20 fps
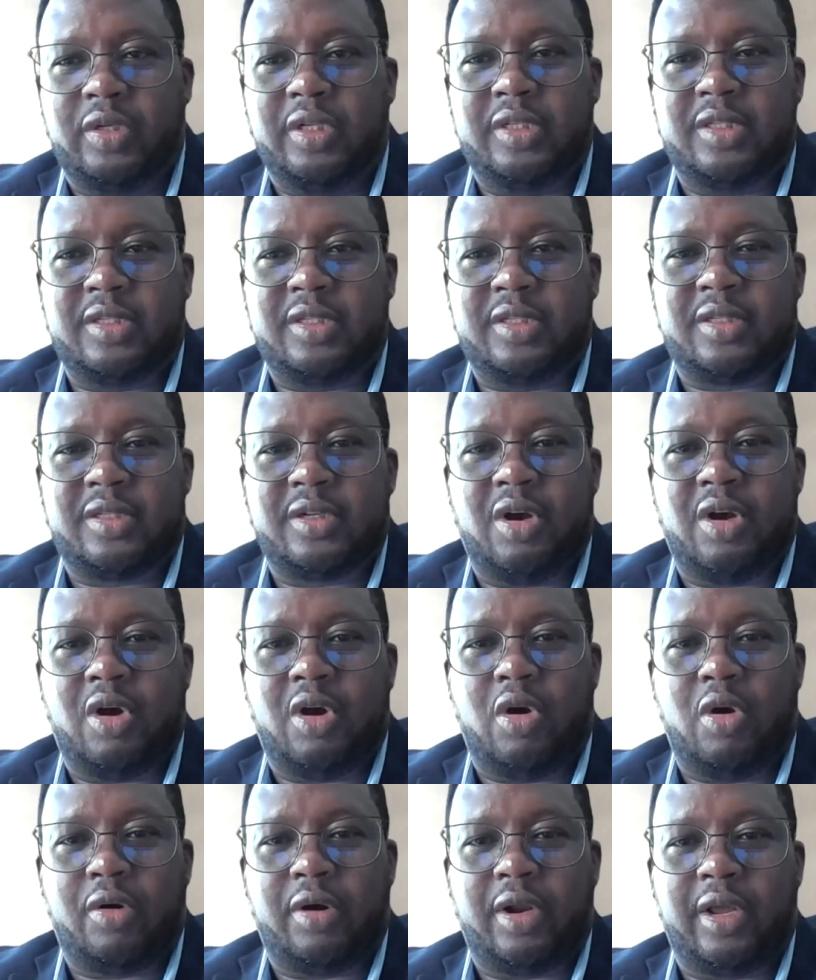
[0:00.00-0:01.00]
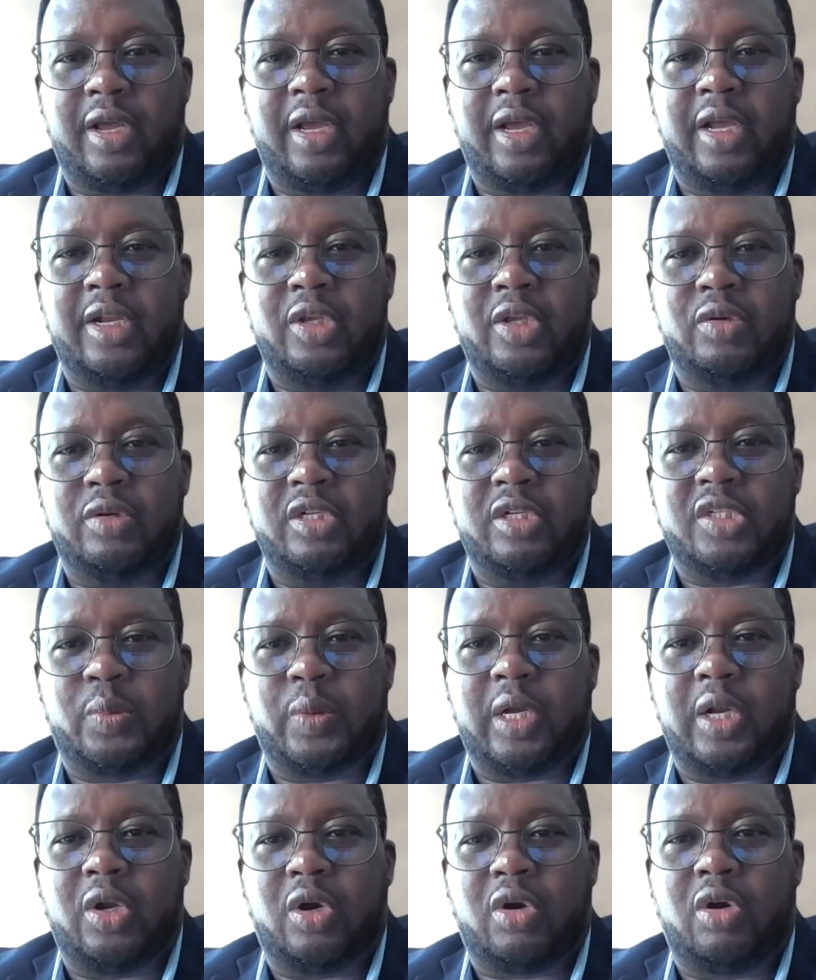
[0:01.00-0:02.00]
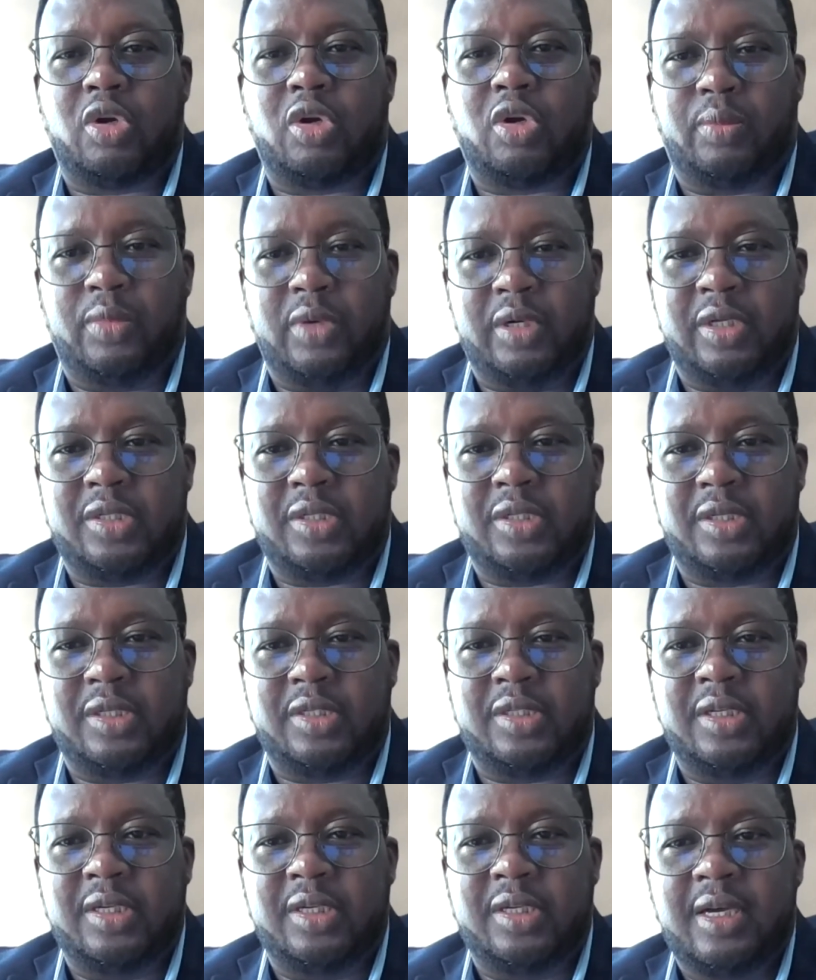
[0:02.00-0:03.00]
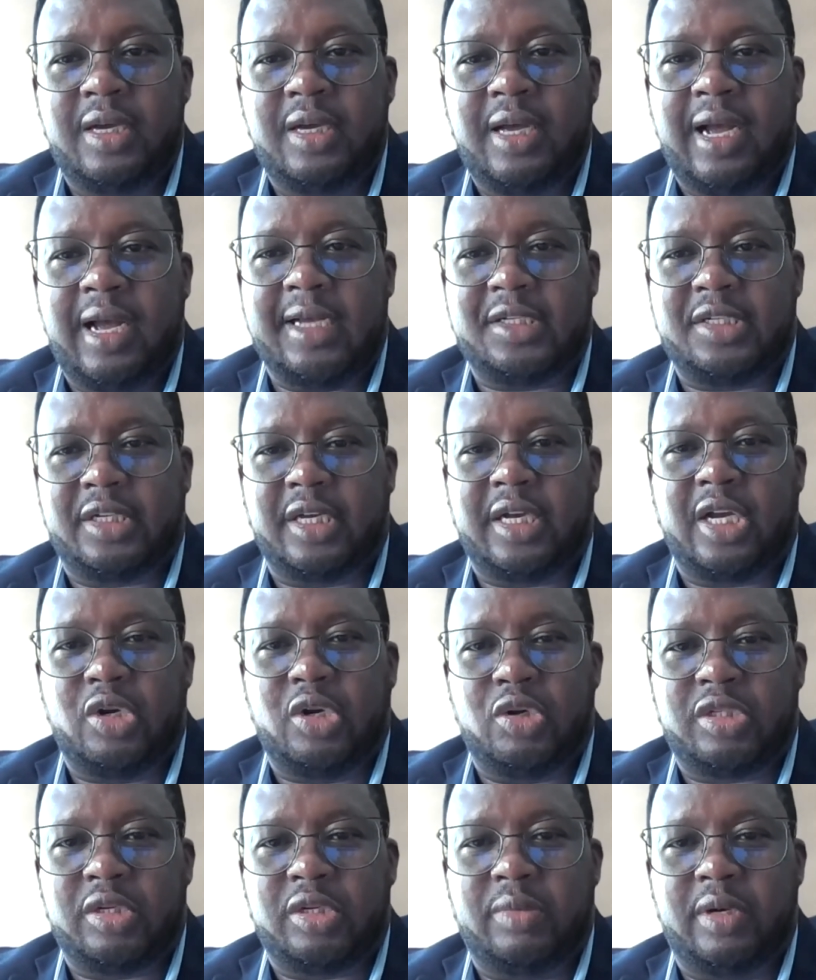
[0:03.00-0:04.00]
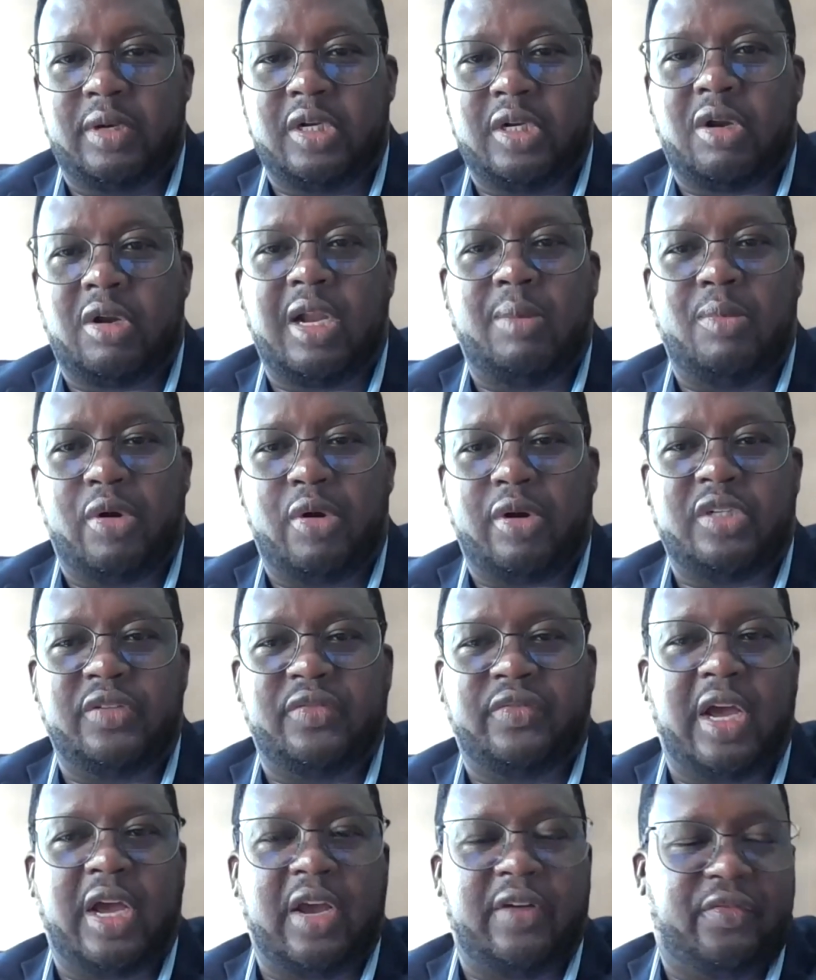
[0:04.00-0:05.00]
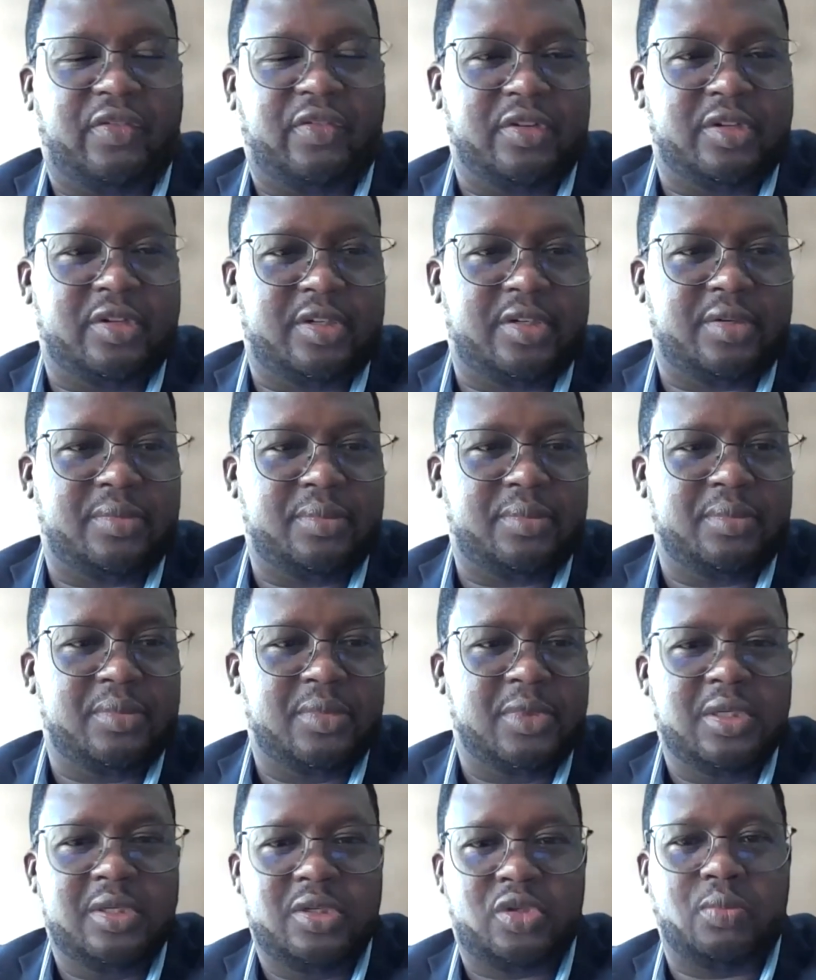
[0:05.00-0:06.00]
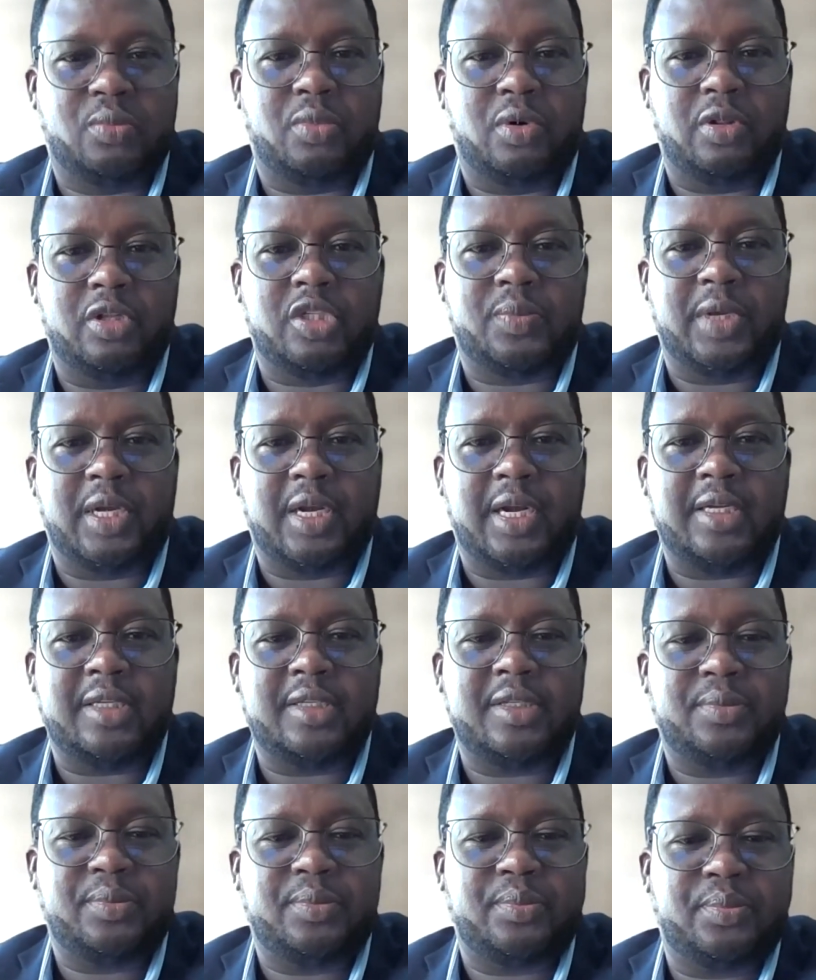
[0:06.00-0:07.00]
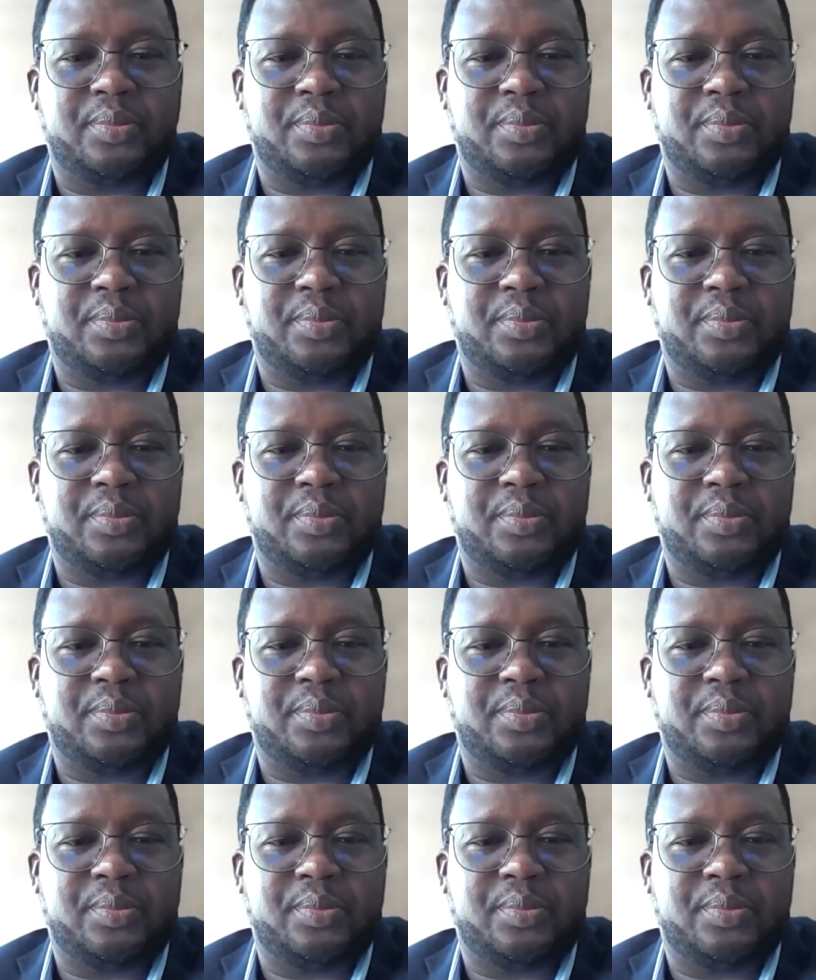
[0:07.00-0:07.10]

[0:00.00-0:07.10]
units or any unit where local communities are taking a notable collaborative effort to both speakers?